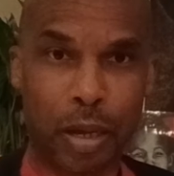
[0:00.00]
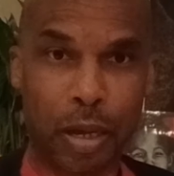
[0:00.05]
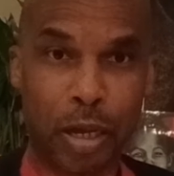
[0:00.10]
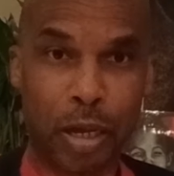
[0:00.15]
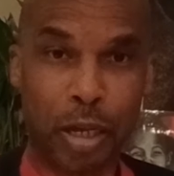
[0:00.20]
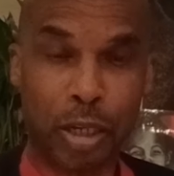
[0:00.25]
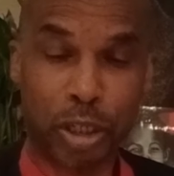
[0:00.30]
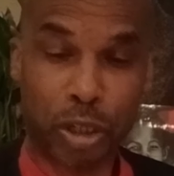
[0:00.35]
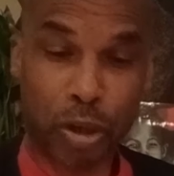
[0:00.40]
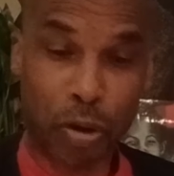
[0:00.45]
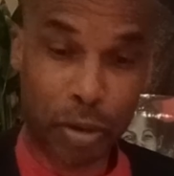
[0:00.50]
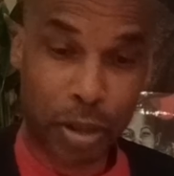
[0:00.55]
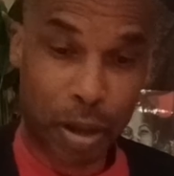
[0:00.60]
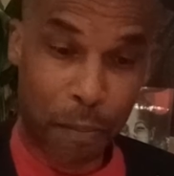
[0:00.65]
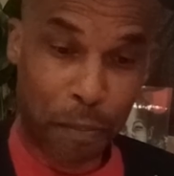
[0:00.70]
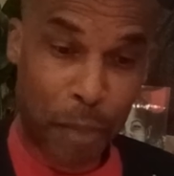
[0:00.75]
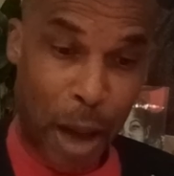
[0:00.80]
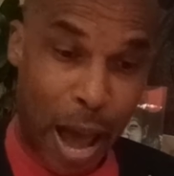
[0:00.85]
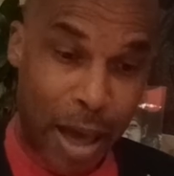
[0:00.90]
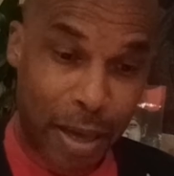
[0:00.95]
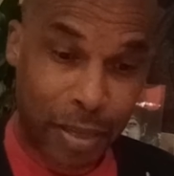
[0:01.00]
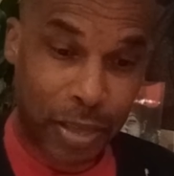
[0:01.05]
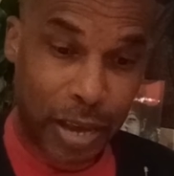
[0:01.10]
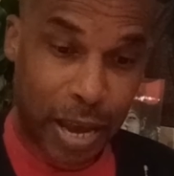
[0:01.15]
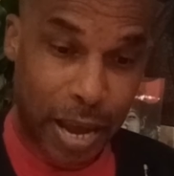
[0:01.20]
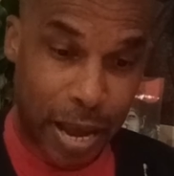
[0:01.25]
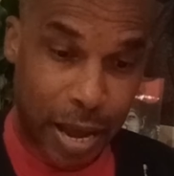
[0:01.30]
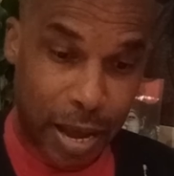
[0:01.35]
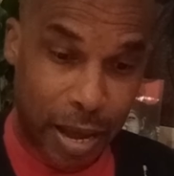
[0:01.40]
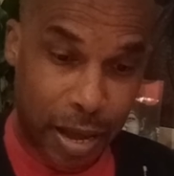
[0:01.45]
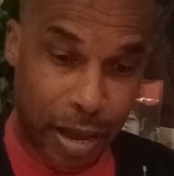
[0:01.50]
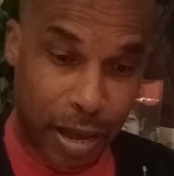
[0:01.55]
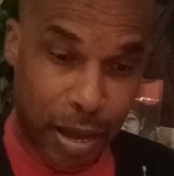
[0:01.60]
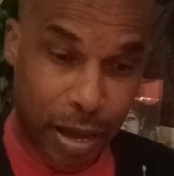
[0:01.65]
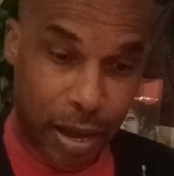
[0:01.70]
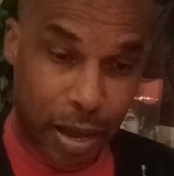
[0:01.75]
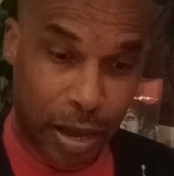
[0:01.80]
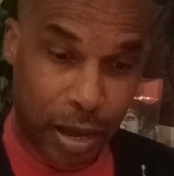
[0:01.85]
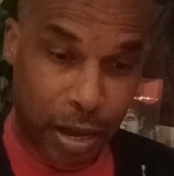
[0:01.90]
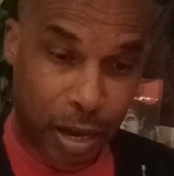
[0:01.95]
So that by the
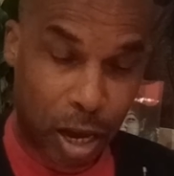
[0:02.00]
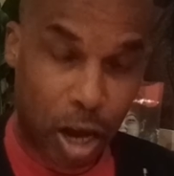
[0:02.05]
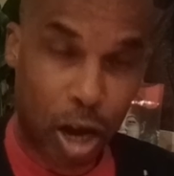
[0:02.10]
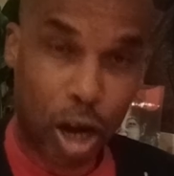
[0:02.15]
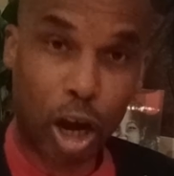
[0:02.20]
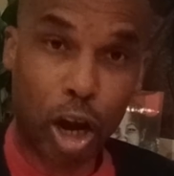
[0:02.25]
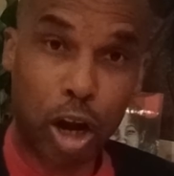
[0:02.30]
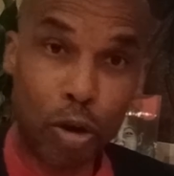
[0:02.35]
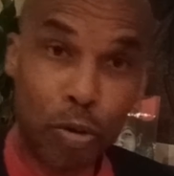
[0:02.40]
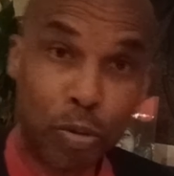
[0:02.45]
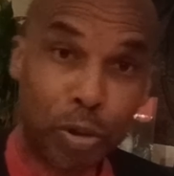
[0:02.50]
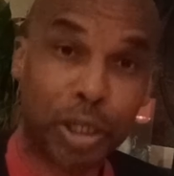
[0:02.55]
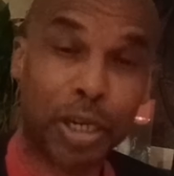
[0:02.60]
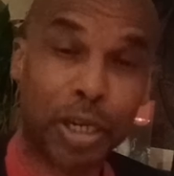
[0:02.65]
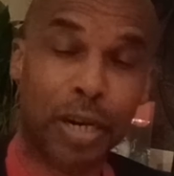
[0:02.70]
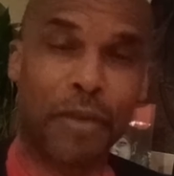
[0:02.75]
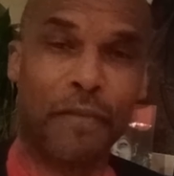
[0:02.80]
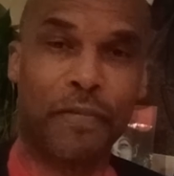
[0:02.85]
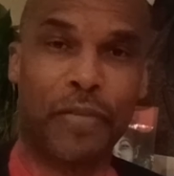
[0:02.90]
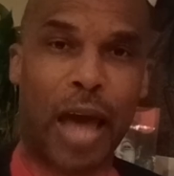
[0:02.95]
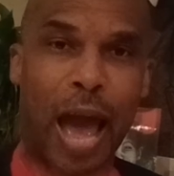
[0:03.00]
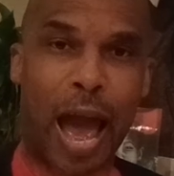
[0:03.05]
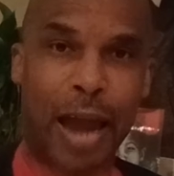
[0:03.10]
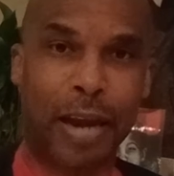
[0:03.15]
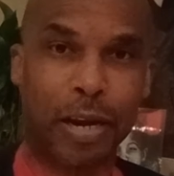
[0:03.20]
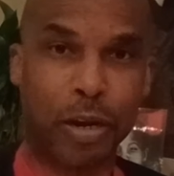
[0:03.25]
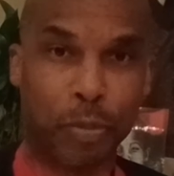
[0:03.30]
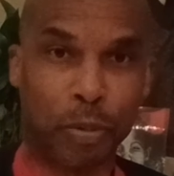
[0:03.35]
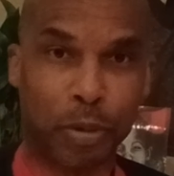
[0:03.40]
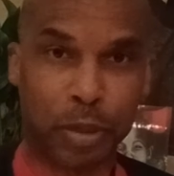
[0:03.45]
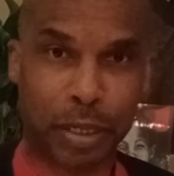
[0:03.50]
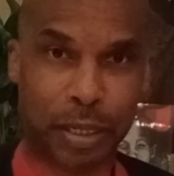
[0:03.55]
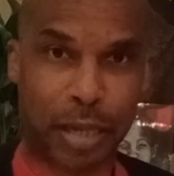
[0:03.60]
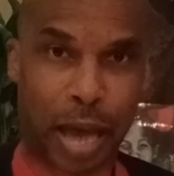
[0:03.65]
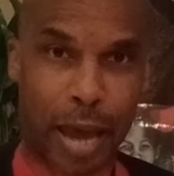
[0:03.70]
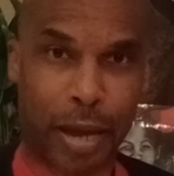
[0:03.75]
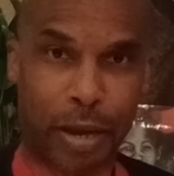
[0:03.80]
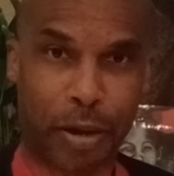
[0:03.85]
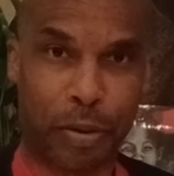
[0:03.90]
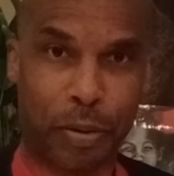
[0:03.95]
conclusion of the annual
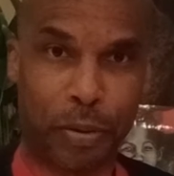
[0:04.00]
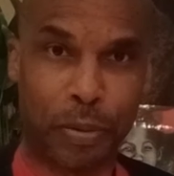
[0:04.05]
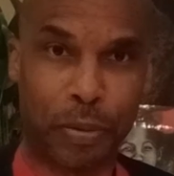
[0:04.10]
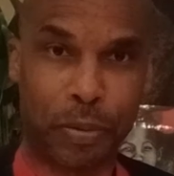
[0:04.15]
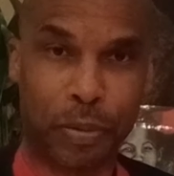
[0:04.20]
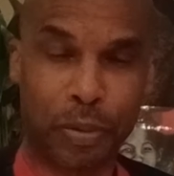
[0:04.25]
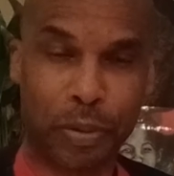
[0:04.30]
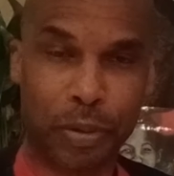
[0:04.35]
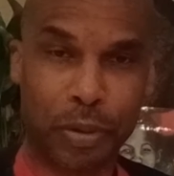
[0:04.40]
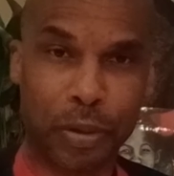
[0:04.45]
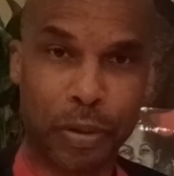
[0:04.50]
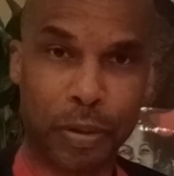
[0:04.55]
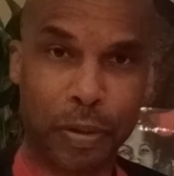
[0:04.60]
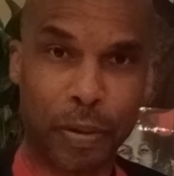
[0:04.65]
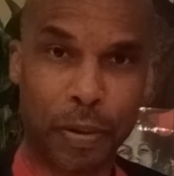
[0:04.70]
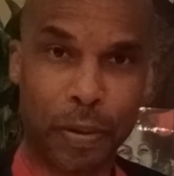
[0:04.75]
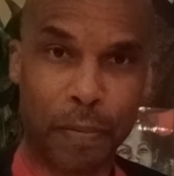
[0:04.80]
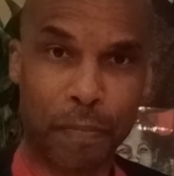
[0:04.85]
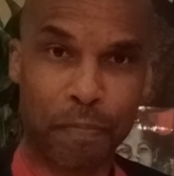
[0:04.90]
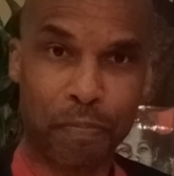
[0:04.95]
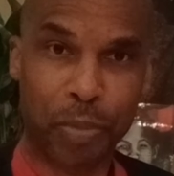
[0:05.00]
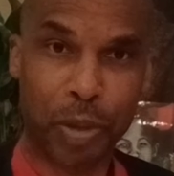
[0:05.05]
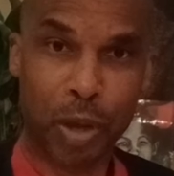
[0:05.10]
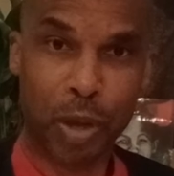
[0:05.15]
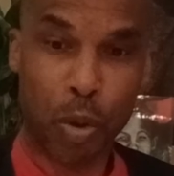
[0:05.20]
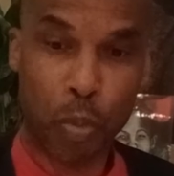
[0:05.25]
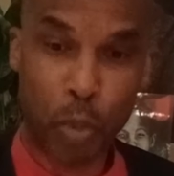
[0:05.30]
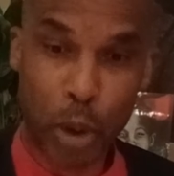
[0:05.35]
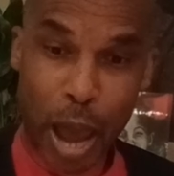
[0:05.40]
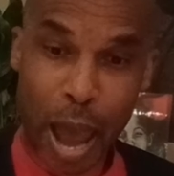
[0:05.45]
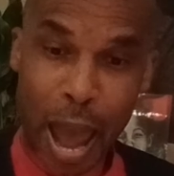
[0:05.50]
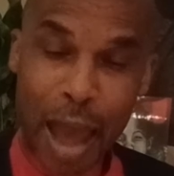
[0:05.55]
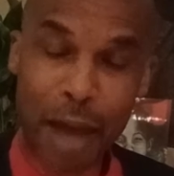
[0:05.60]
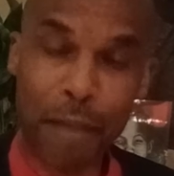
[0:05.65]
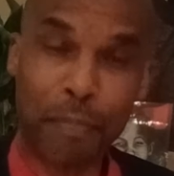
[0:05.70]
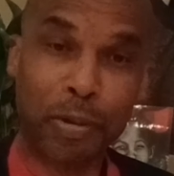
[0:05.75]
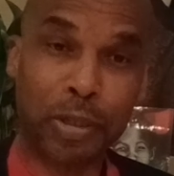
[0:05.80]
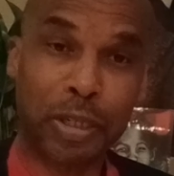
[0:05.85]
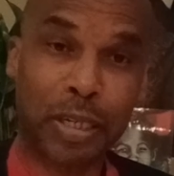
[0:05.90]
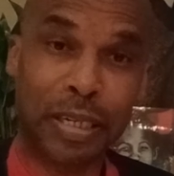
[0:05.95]
cycle, we are
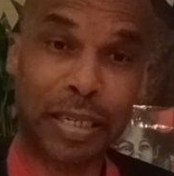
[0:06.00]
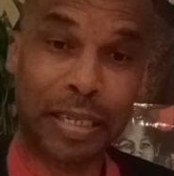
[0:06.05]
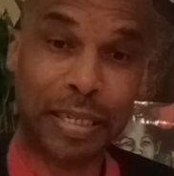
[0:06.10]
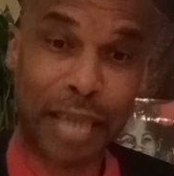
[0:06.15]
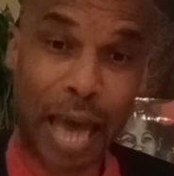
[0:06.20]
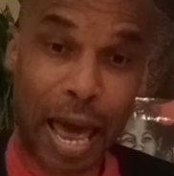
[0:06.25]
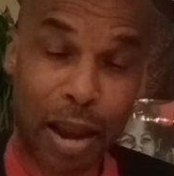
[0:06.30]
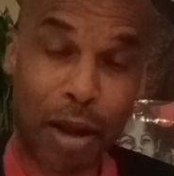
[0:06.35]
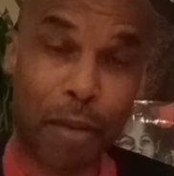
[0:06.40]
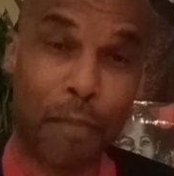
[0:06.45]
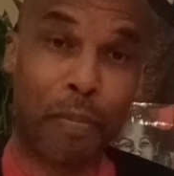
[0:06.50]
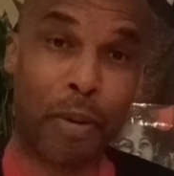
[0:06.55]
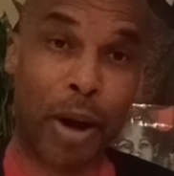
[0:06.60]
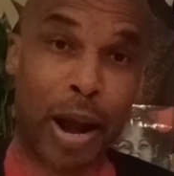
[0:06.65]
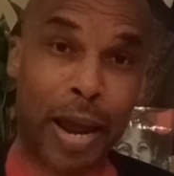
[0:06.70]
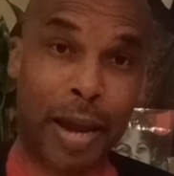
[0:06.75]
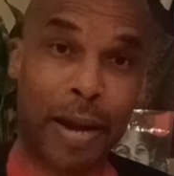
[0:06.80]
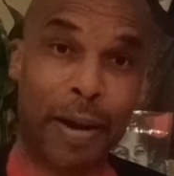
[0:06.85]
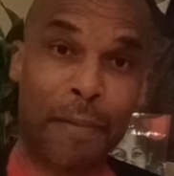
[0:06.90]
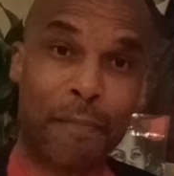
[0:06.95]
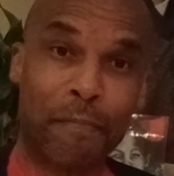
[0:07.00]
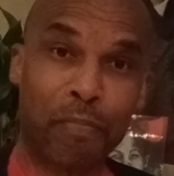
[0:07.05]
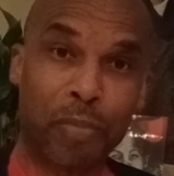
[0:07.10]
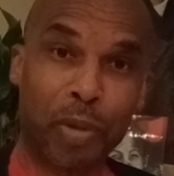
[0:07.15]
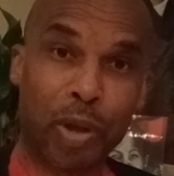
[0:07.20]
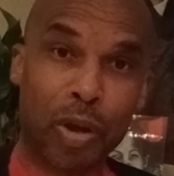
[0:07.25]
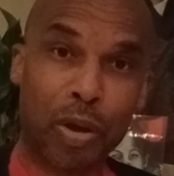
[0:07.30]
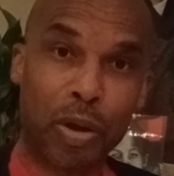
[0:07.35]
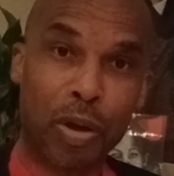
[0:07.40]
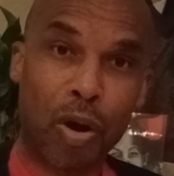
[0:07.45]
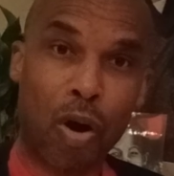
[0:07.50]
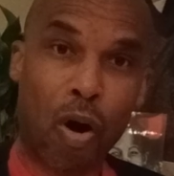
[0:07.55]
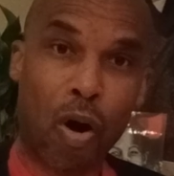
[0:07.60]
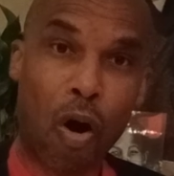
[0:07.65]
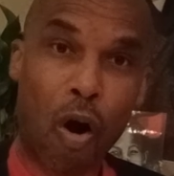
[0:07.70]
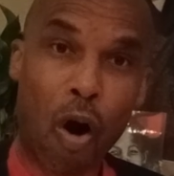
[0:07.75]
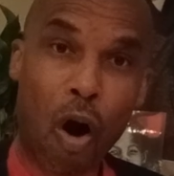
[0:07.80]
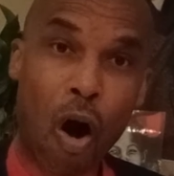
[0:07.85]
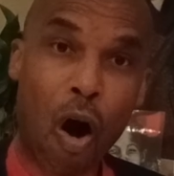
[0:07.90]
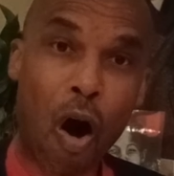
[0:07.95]
able to celebrate
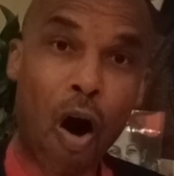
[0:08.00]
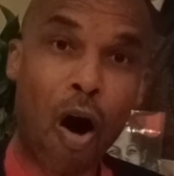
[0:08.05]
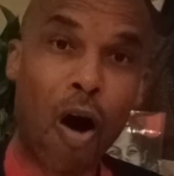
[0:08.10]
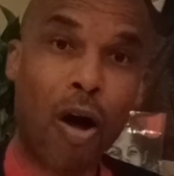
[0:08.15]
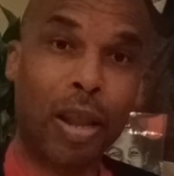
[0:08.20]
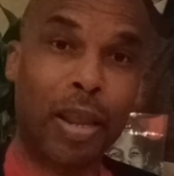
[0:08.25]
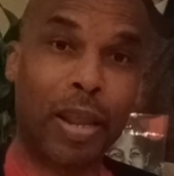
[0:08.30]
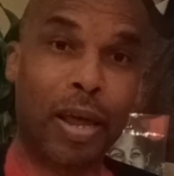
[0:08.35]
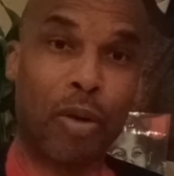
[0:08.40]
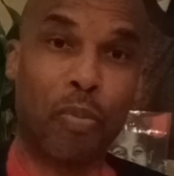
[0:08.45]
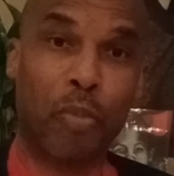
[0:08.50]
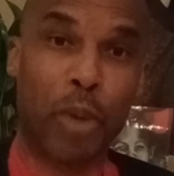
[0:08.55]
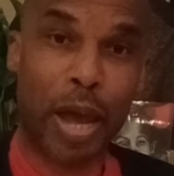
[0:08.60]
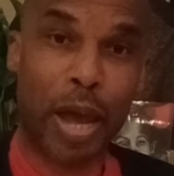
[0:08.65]
all that we